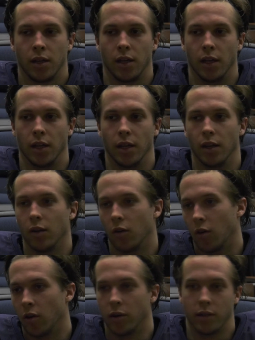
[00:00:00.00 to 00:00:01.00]
and
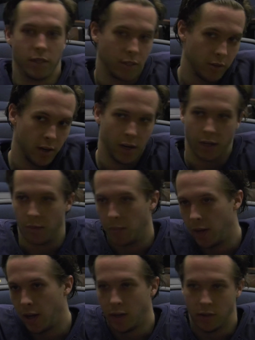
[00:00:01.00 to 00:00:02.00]
Ari, and Greg, and
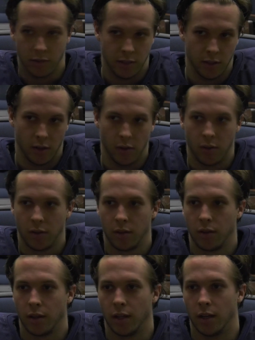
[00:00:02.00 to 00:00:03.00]
Matt, and Leo,
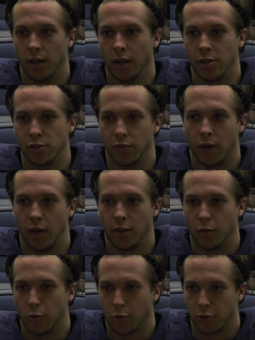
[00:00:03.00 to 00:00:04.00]
and uh, Javon,
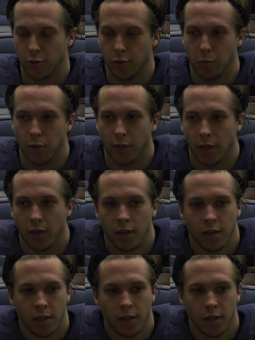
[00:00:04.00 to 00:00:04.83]
the whole crew. But uh,